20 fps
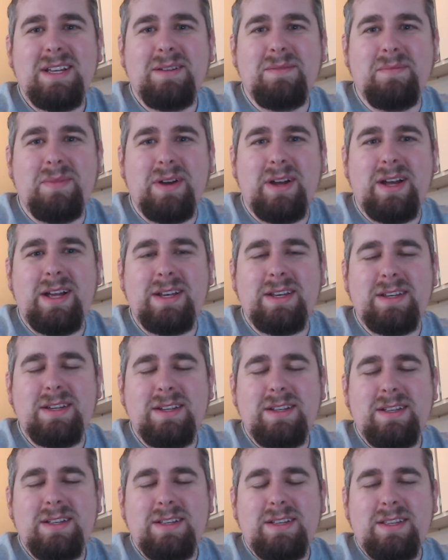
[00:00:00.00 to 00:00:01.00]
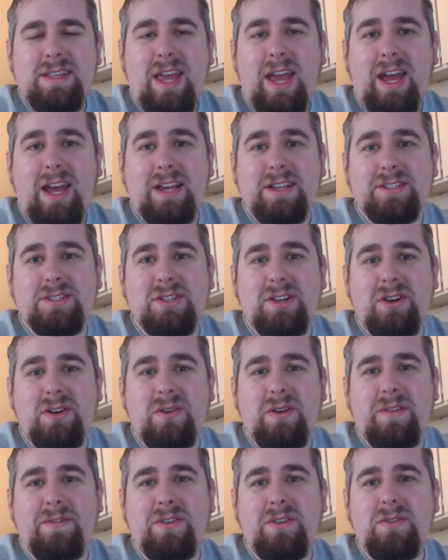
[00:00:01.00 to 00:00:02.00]
But yeah,
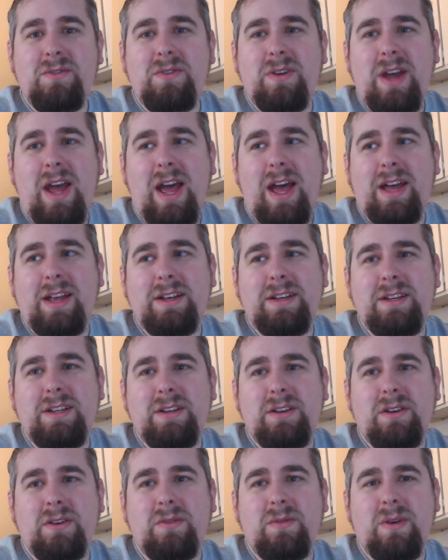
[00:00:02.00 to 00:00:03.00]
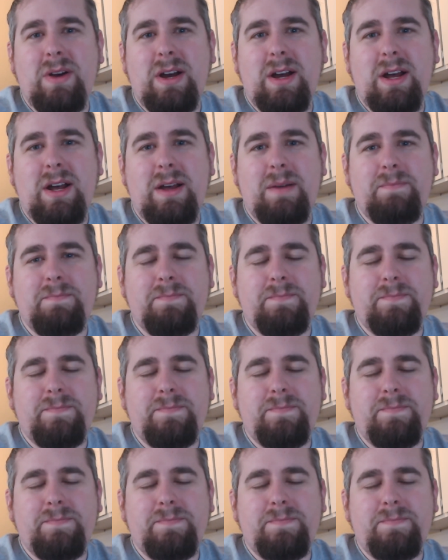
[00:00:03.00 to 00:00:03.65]
so if you had, you know, um,